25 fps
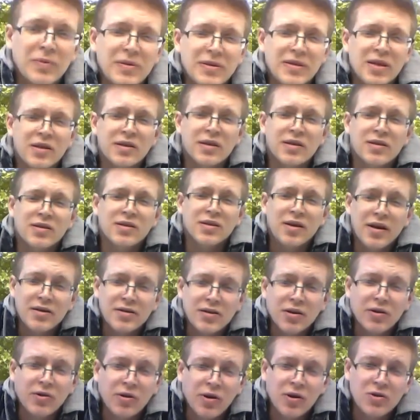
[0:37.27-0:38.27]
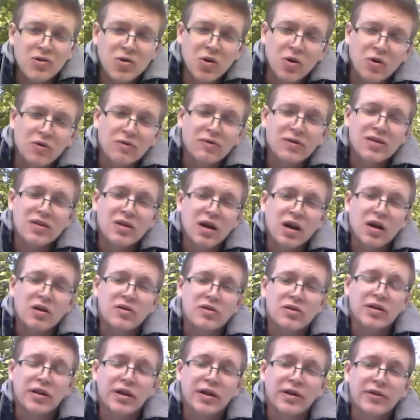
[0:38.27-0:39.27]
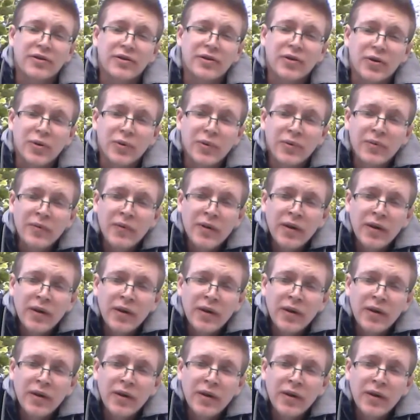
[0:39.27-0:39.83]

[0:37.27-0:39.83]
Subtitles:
and synthesize across all the styles that I do.